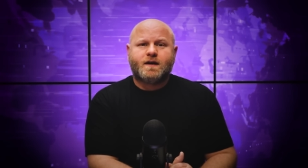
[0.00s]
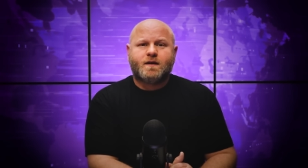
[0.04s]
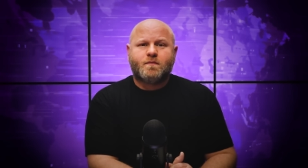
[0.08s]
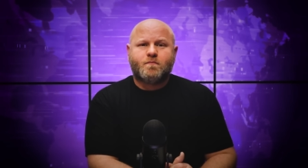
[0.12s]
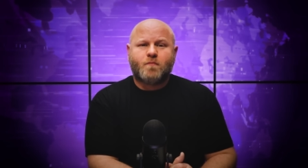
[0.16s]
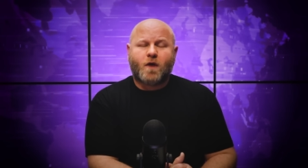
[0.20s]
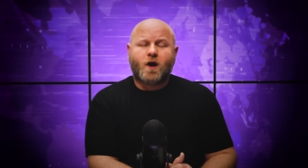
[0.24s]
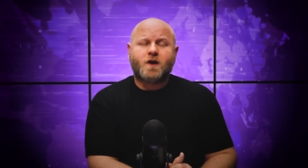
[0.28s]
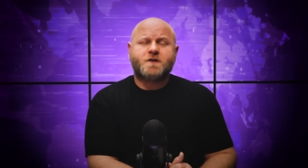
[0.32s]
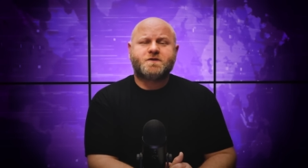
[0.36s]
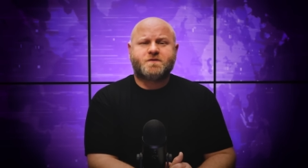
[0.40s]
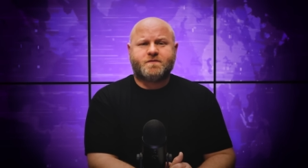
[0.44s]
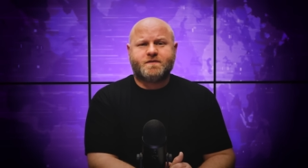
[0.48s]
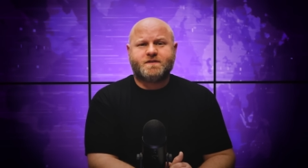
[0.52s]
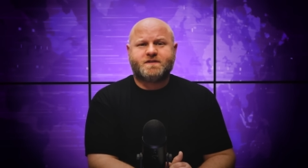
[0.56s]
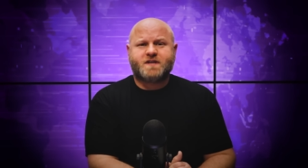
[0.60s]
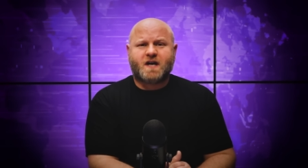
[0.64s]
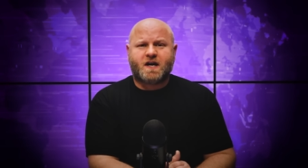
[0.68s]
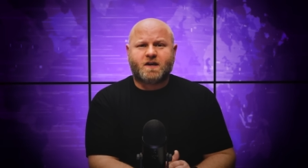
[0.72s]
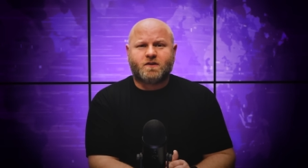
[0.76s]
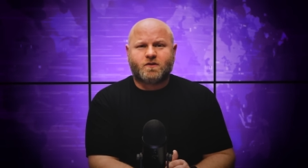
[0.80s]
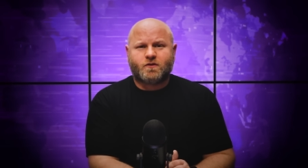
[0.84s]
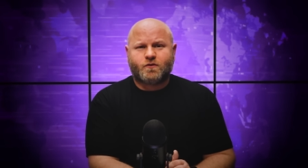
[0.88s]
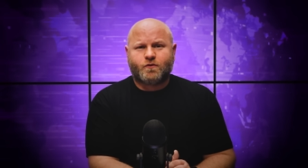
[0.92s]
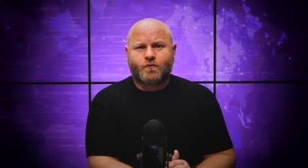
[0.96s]
Marjorie
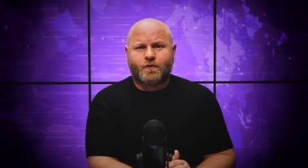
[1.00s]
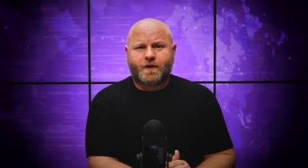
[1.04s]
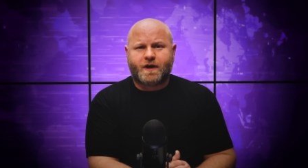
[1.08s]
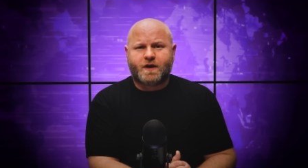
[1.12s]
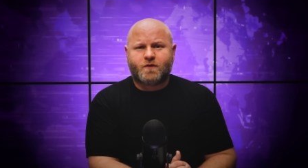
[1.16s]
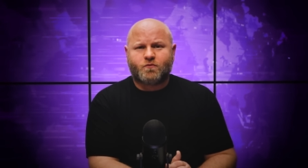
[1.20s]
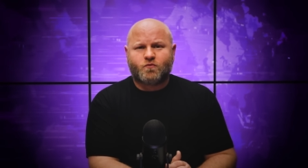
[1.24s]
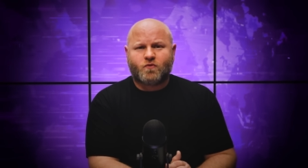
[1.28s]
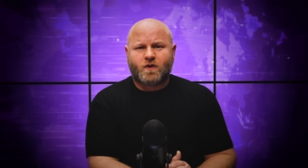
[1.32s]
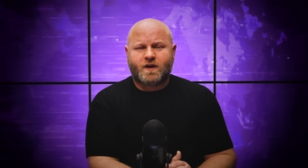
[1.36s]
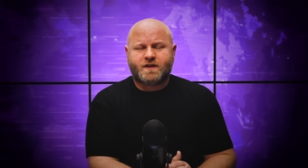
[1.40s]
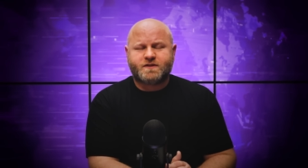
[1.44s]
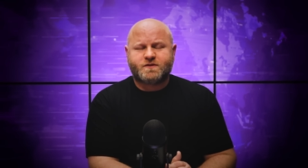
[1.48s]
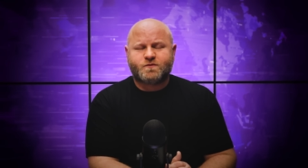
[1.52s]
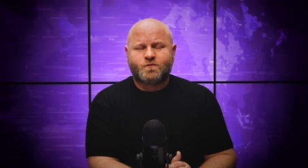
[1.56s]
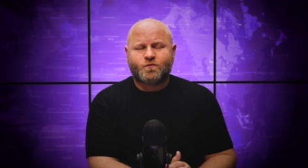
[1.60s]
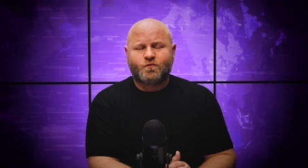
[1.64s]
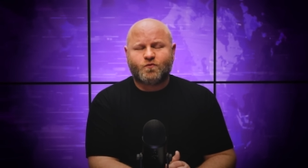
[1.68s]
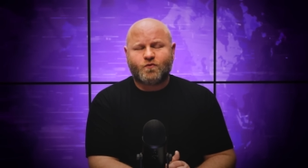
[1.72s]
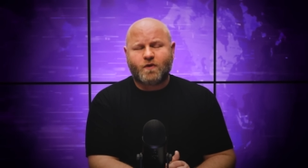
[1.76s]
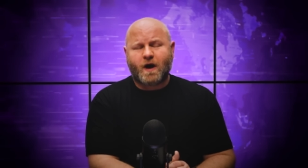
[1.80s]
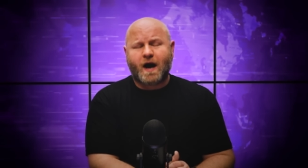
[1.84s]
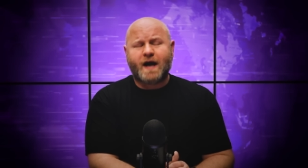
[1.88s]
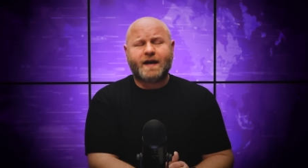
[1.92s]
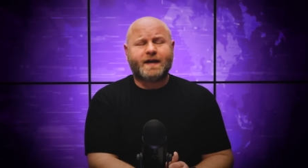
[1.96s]
Taylor Greene runs
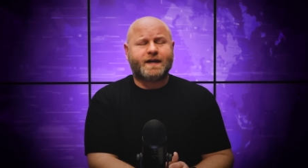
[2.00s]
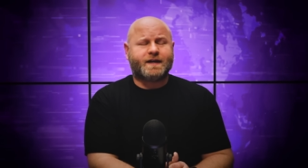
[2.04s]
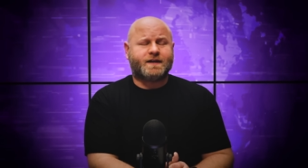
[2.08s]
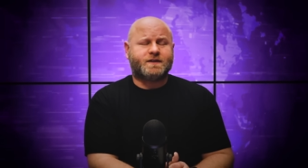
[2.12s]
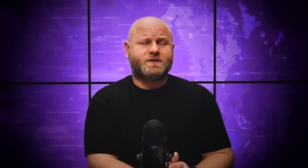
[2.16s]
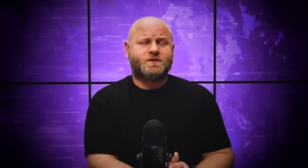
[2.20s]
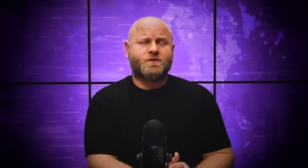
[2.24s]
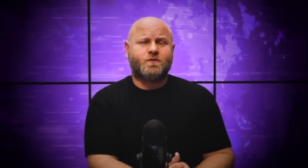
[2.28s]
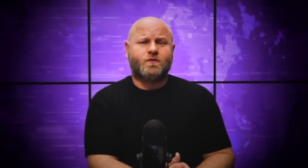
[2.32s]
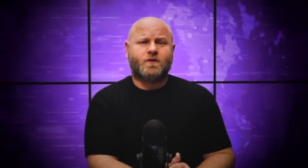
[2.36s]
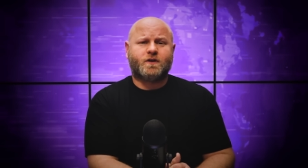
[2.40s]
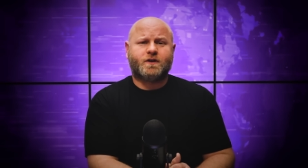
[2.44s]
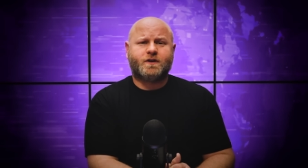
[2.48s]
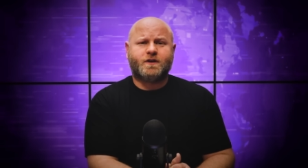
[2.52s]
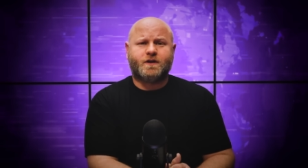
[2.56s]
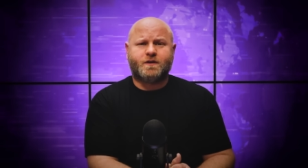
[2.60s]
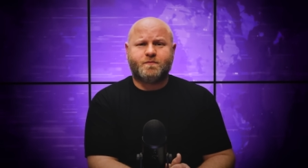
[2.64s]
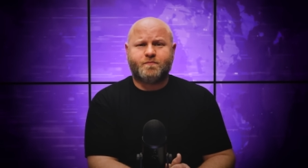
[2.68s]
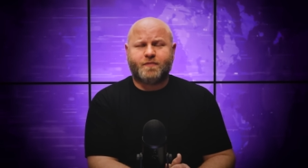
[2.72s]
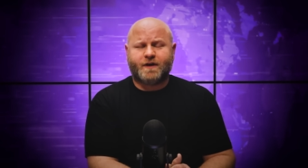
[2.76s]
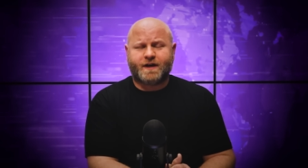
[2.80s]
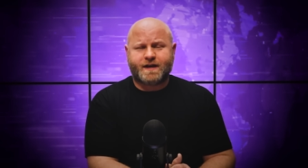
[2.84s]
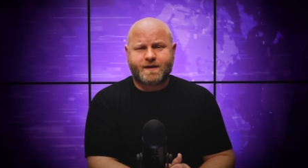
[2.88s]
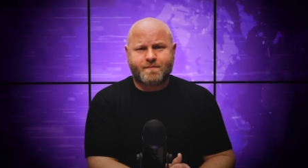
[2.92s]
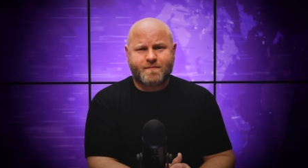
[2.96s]
running to her
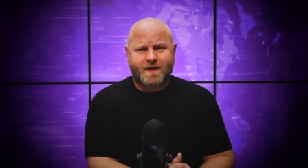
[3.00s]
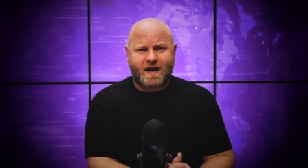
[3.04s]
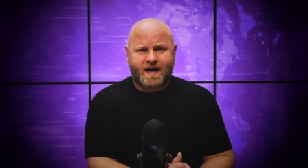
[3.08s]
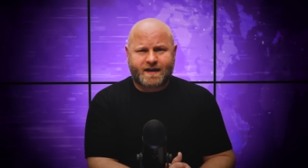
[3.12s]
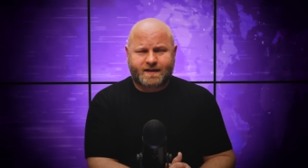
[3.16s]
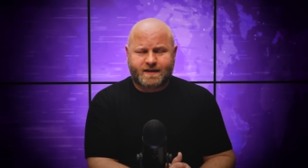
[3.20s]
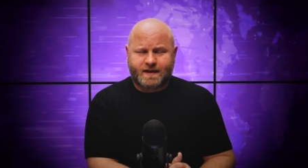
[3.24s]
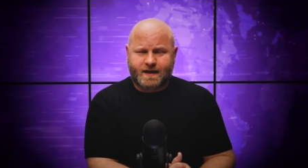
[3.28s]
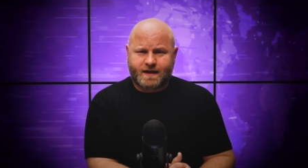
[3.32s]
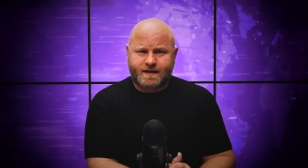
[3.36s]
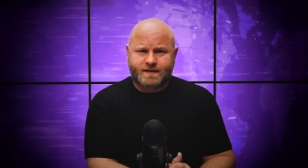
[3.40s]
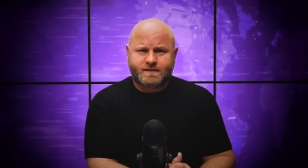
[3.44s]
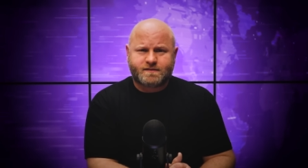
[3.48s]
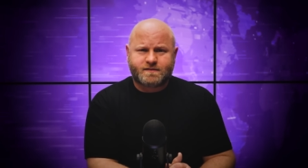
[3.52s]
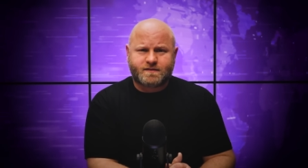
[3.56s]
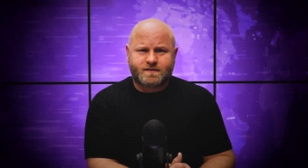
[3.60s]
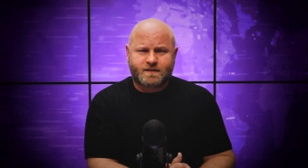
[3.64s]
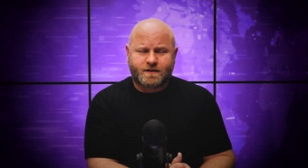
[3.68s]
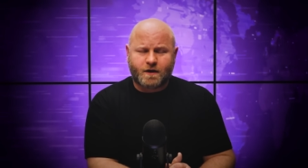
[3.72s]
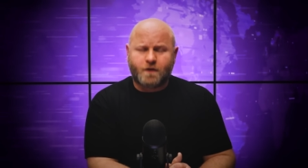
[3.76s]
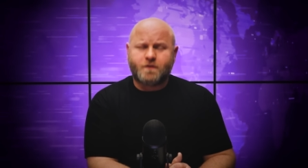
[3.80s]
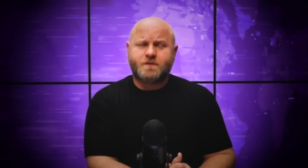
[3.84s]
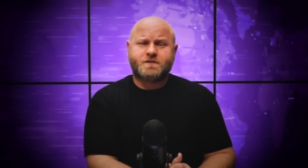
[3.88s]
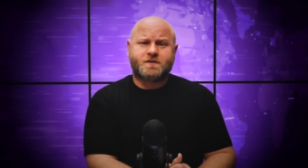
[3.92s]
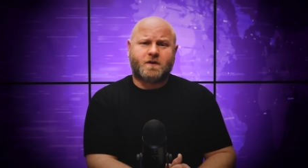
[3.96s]
good buddy Matt Gaetz
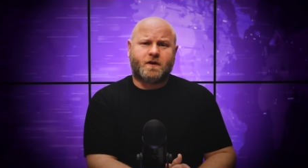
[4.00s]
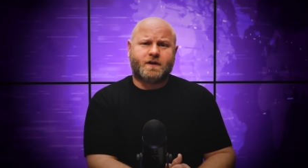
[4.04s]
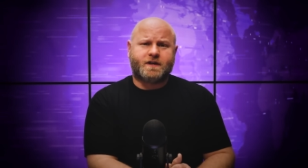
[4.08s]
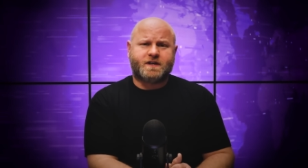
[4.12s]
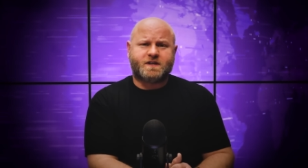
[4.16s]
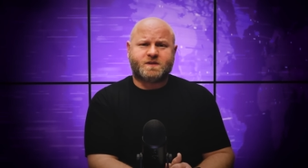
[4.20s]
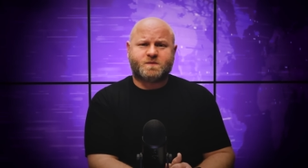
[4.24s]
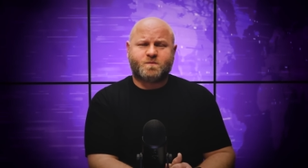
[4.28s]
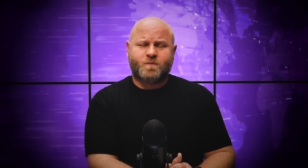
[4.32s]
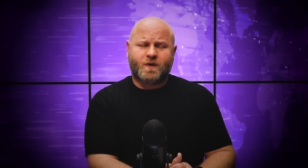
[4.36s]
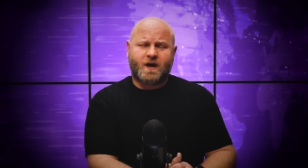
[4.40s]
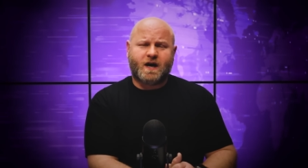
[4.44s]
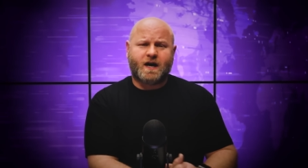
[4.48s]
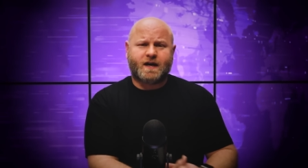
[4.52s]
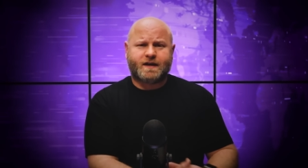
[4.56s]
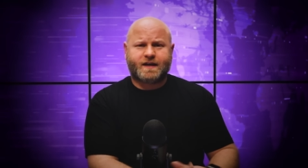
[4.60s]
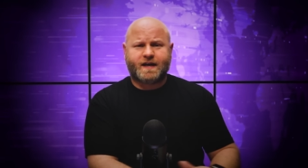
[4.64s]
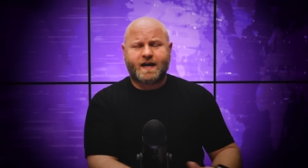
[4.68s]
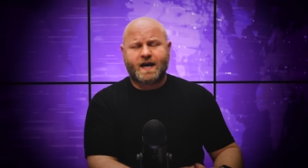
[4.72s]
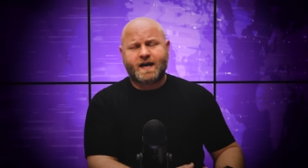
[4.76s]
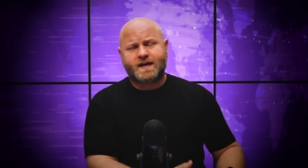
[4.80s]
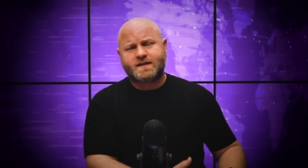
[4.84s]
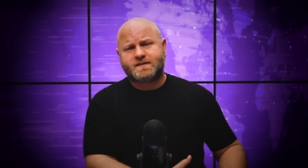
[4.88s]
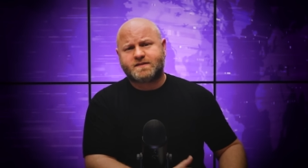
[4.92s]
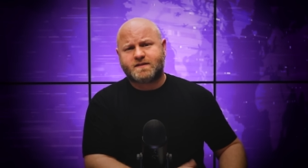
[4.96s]
and goes on his
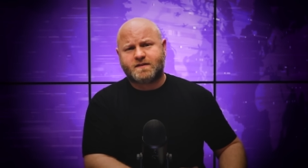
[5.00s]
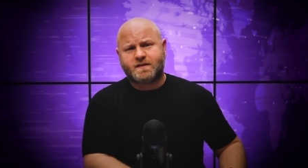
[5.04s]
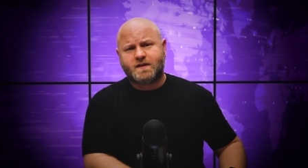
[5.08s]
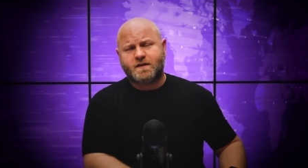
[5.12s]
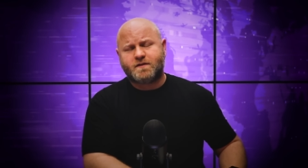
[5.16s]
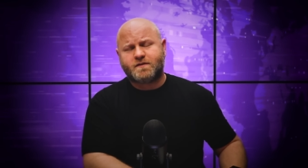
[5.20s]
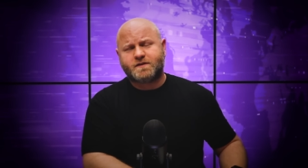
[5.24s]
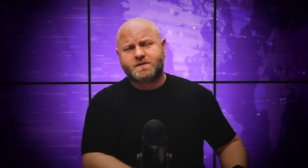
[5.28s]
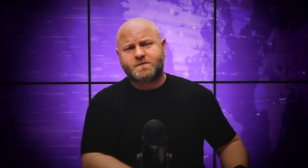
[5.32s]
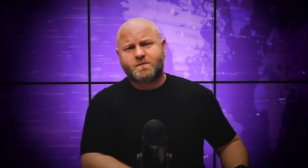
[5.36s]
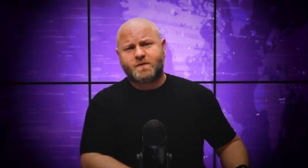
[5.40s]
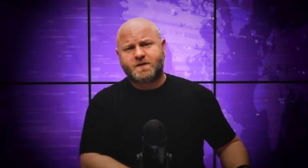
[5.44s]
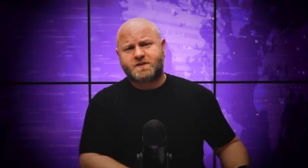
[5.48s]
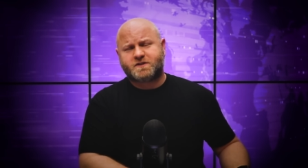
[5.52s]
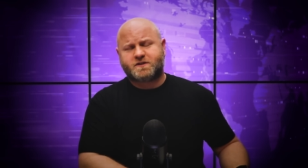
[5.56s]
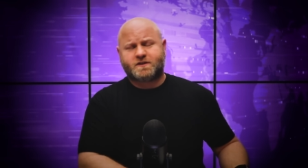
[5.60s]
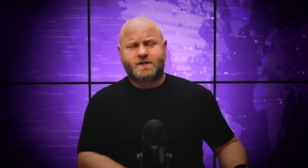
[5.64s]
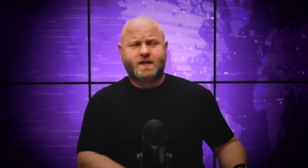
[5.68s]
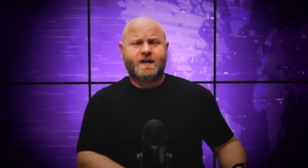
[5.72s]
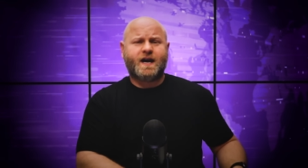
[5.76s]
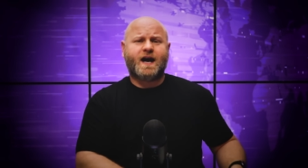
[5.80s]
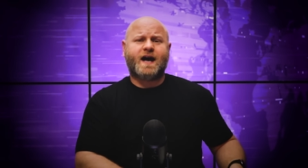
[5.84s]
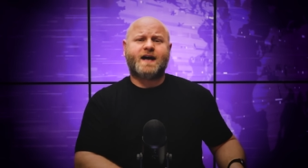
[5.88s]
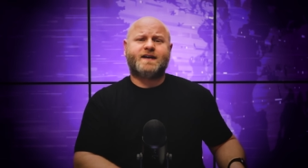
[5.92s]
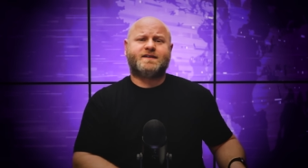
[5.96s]
podcast, and here's what
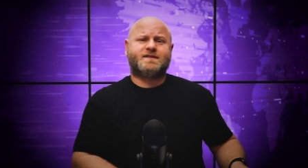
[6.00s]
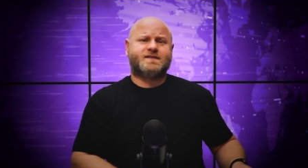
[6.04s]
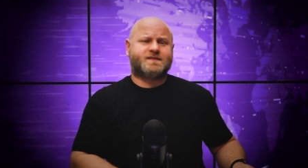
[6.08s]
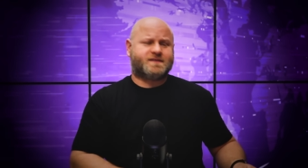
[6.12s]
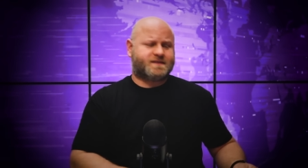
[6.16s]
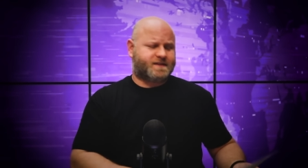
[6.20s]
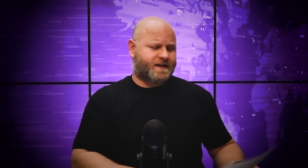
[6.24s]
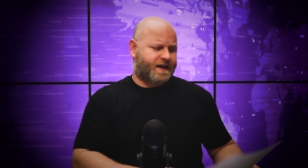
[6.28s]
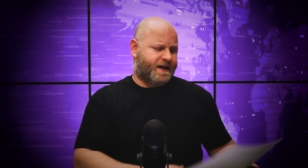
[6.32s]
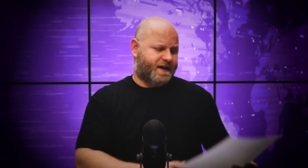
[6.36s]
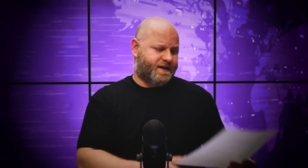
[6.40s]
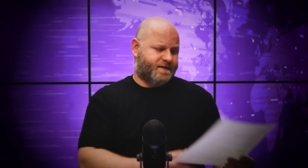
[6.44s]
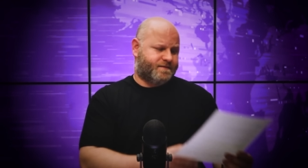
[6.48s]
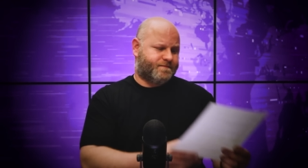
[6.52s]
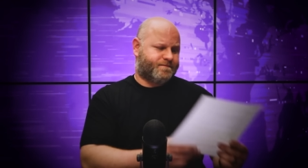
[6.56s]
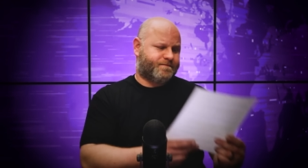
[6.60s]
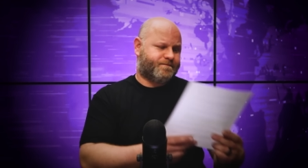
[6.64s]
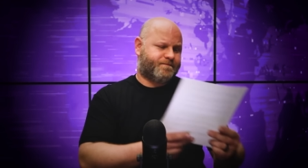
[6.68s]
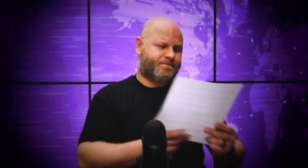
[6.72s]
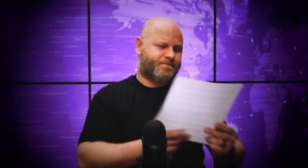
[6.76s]
she had to say.